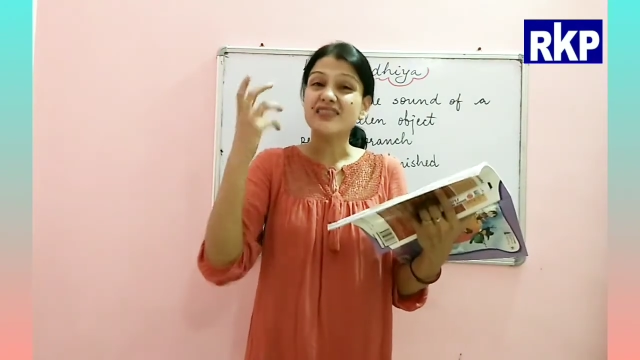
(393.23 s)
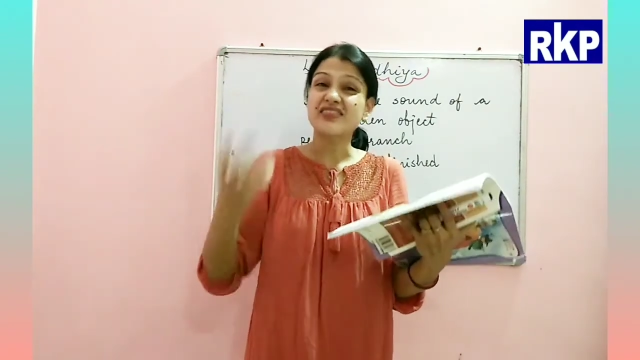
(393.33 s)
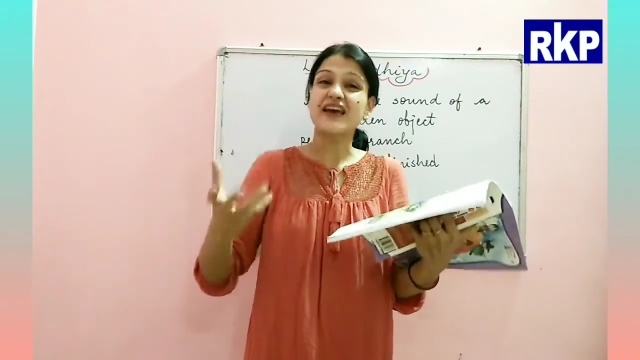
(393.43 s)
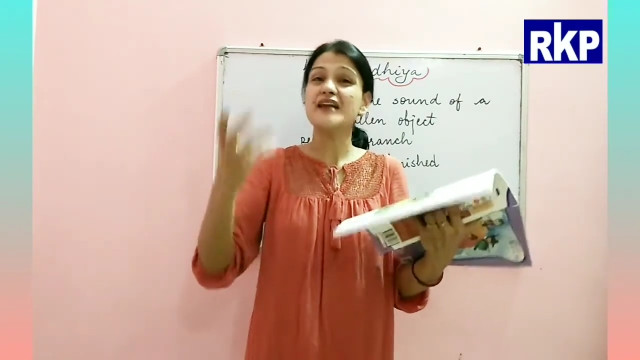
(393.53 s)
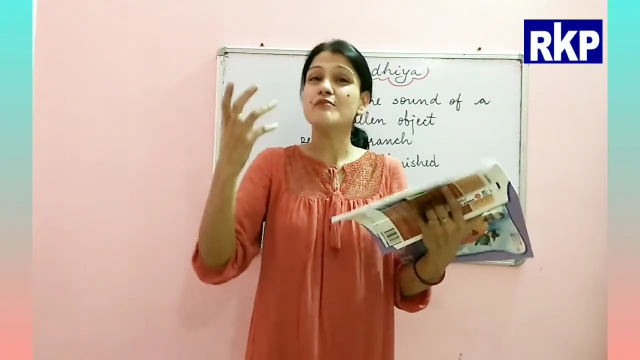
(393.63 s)

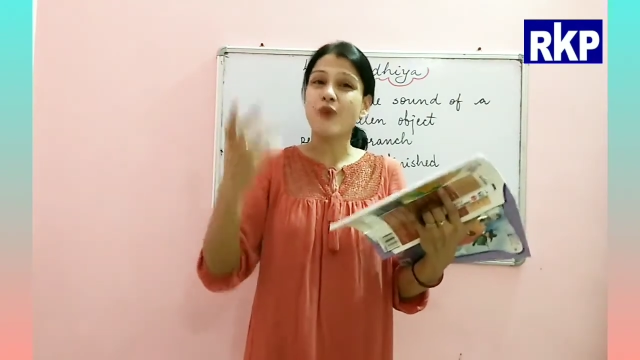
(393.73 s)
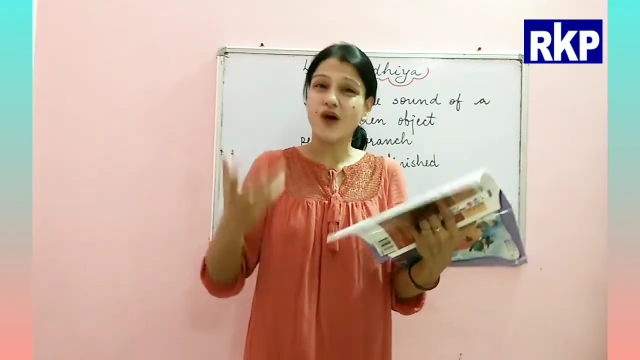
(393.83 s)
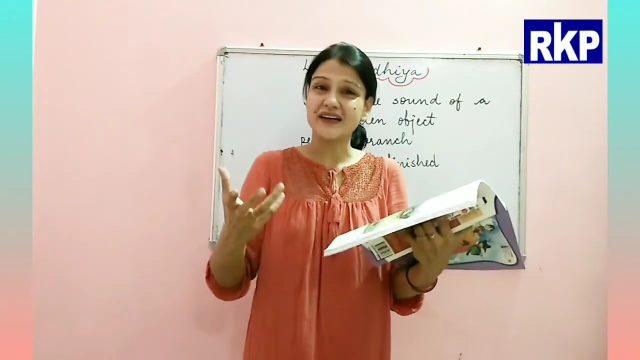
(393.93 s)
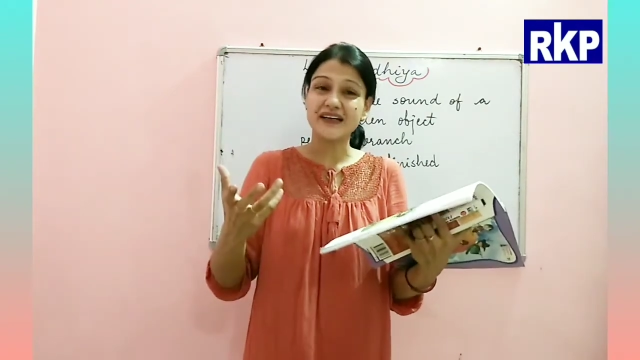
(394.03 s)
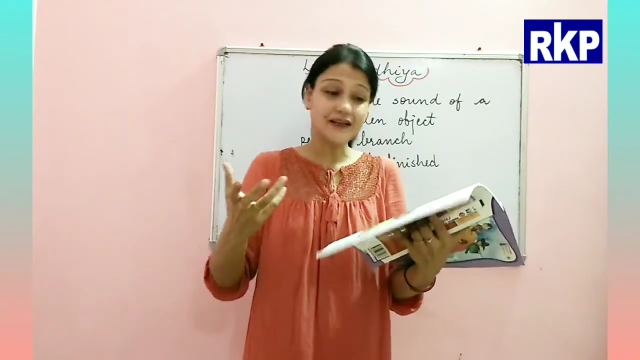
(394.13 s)
thin
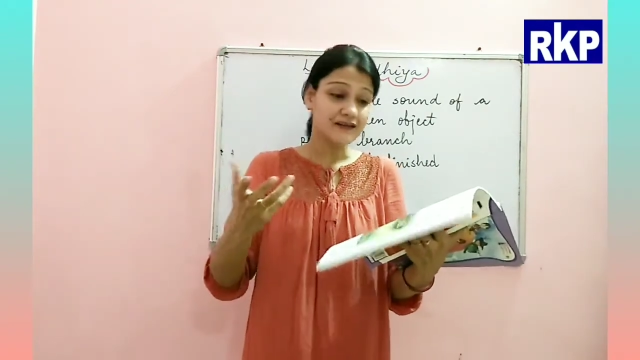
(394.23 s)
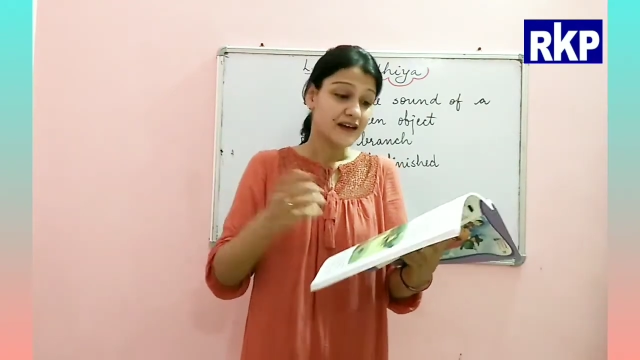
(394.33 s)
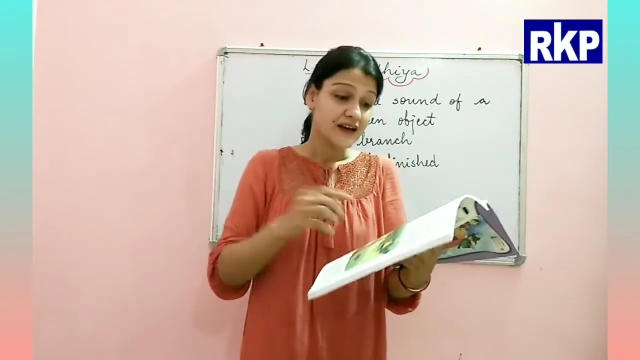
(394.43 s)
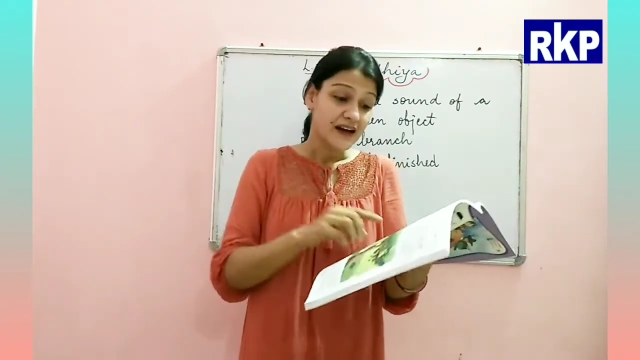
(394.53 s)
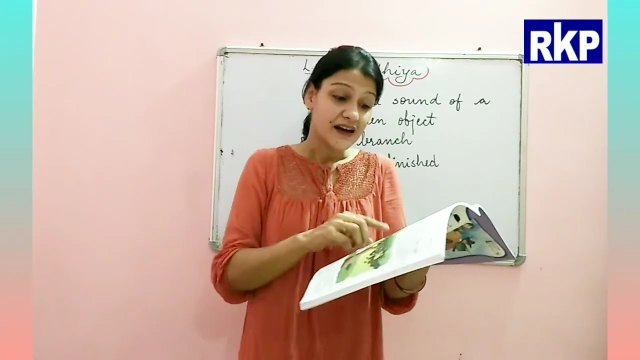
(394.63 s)
body
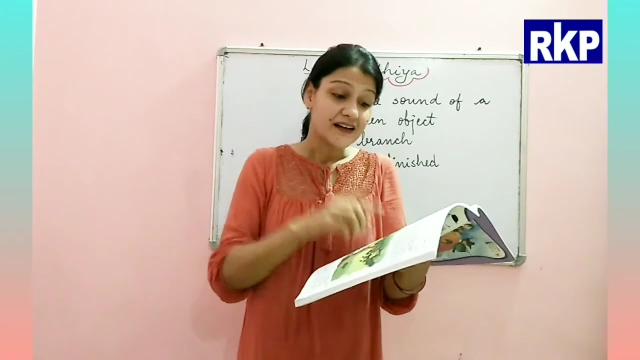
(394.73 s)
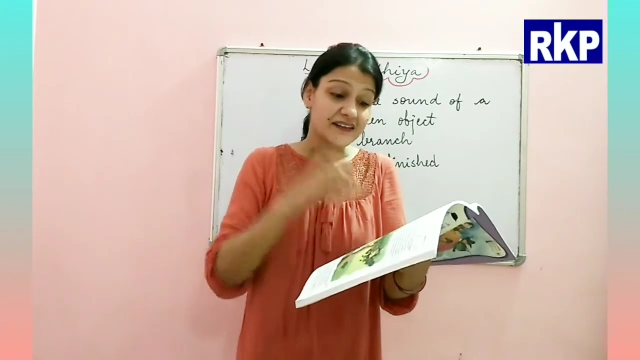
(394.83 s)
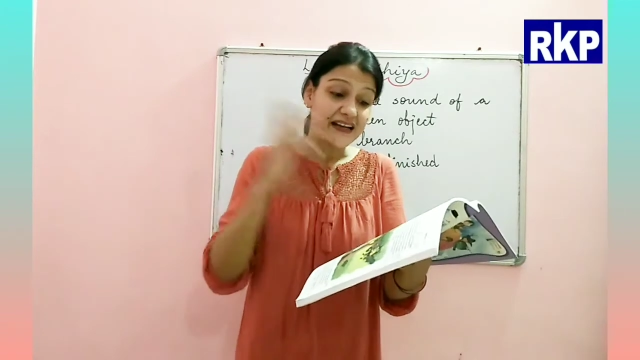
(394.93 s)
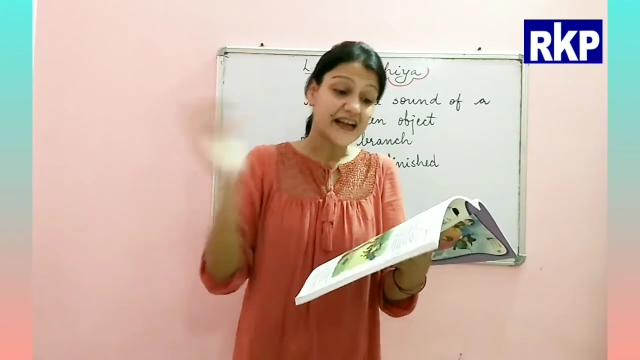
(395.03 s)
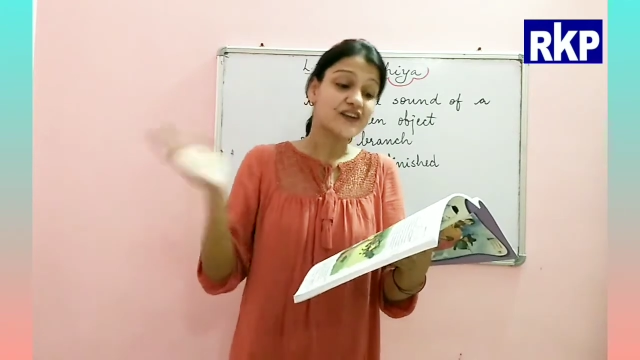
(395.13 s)

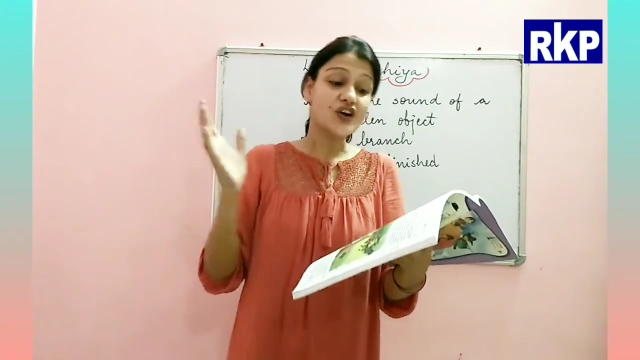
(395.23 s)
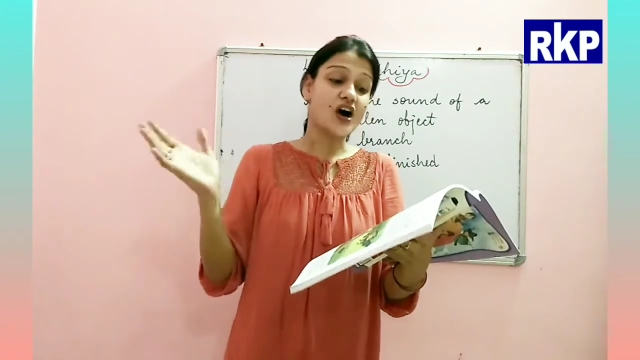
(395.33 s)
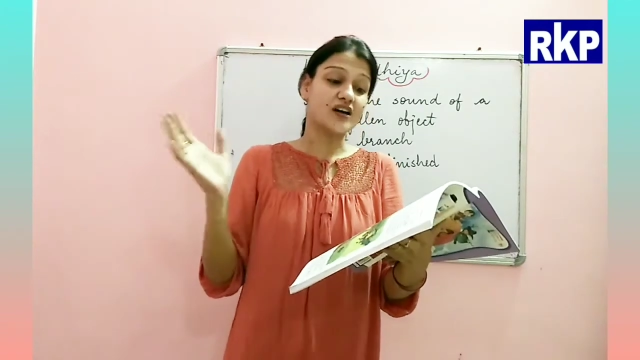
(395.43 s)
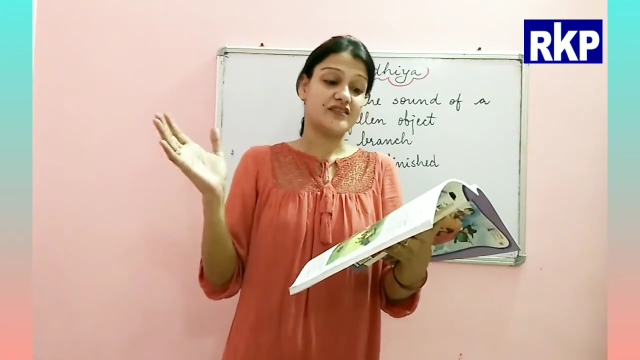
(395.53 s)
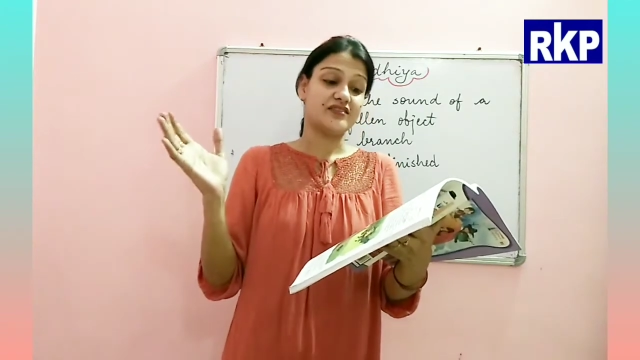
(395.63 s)
did
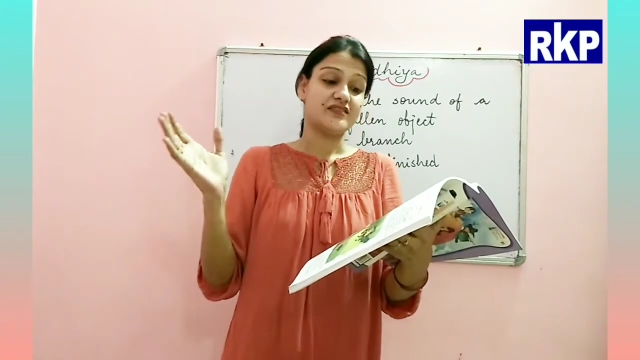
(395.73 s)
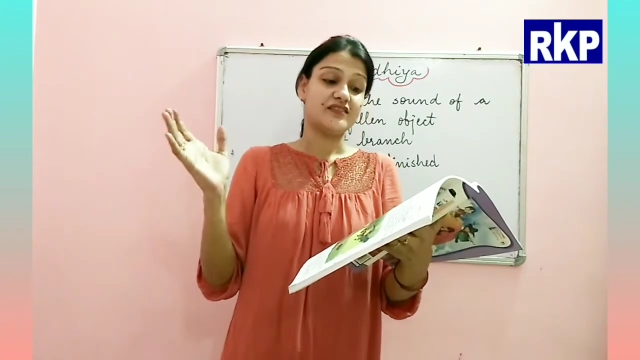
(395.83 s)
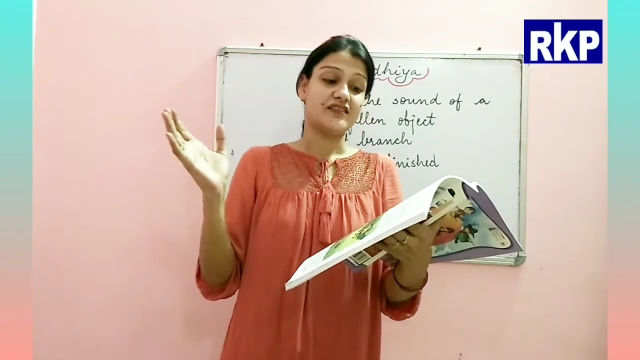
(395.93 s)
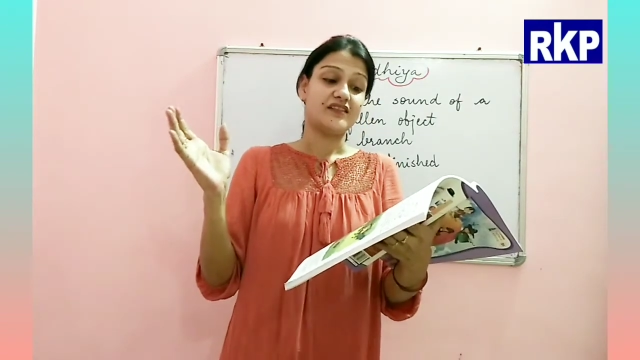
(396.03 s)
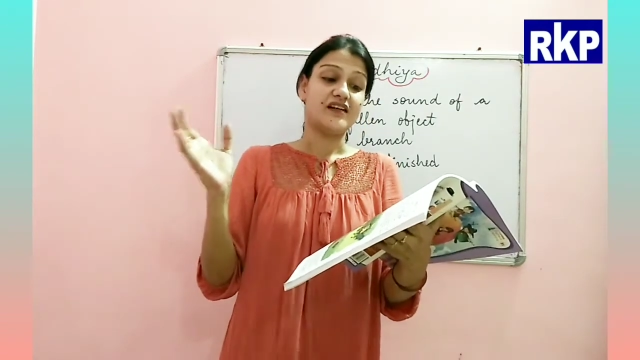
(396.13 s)
not,
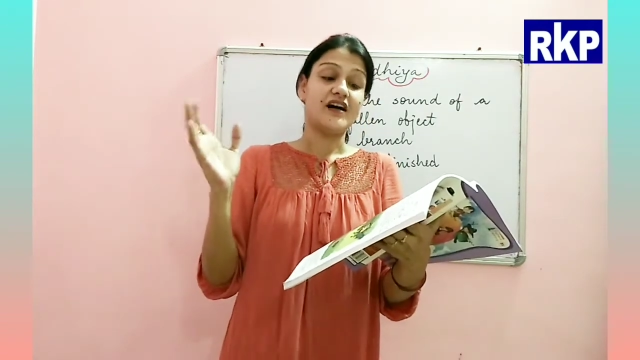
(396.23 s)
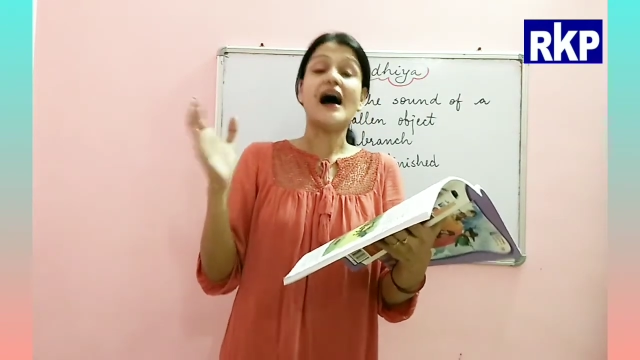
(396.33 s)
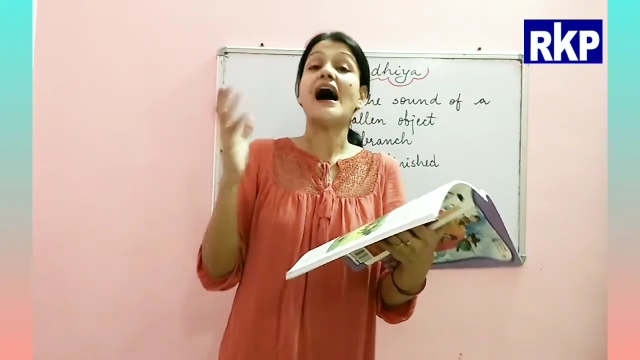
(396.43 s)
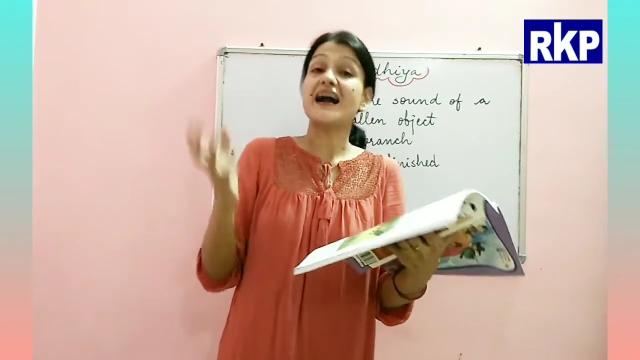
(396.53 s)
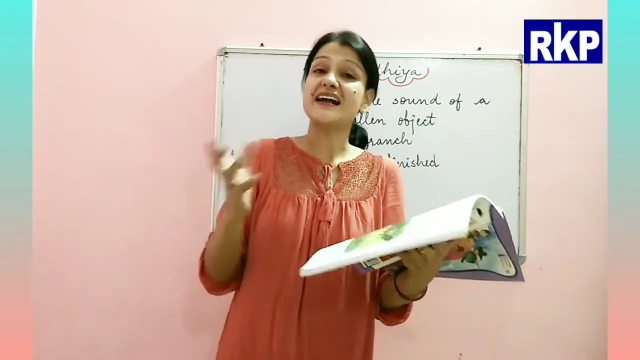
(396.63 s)

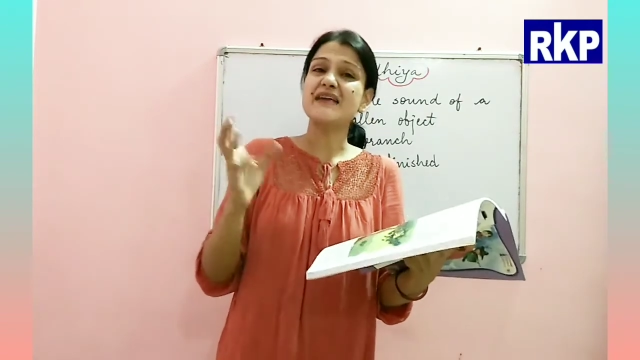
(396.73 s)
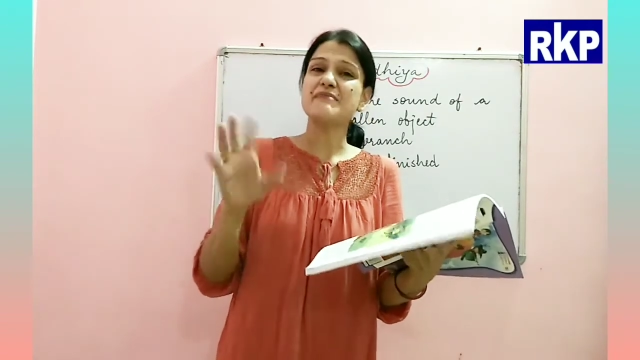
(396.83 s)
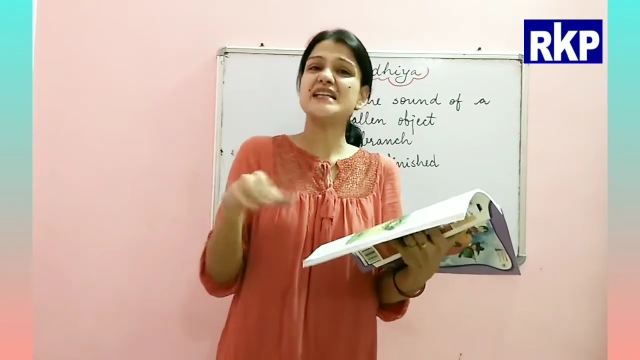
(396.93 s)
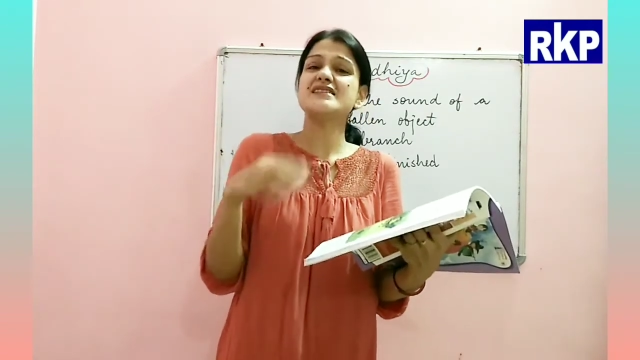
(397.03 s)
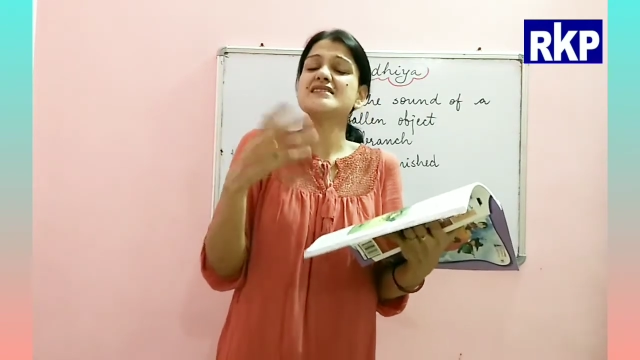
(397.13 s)
hardly
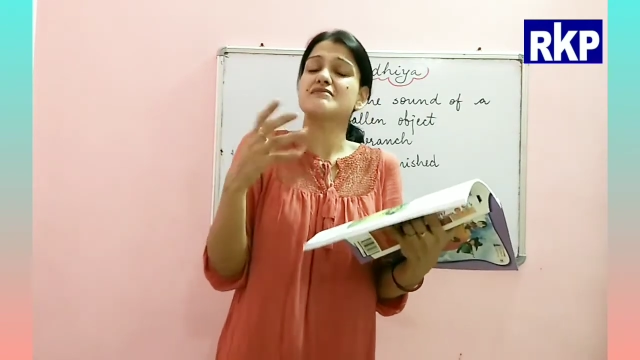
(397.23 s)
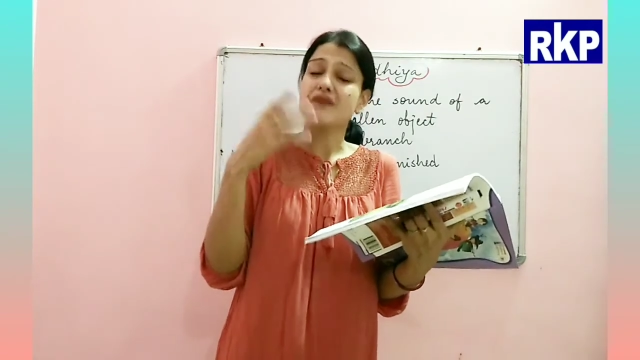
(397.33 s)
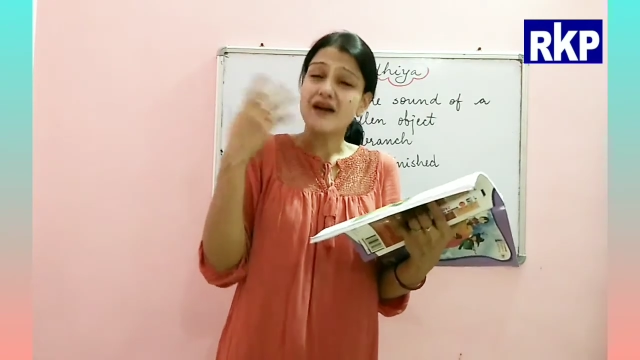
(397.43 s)
means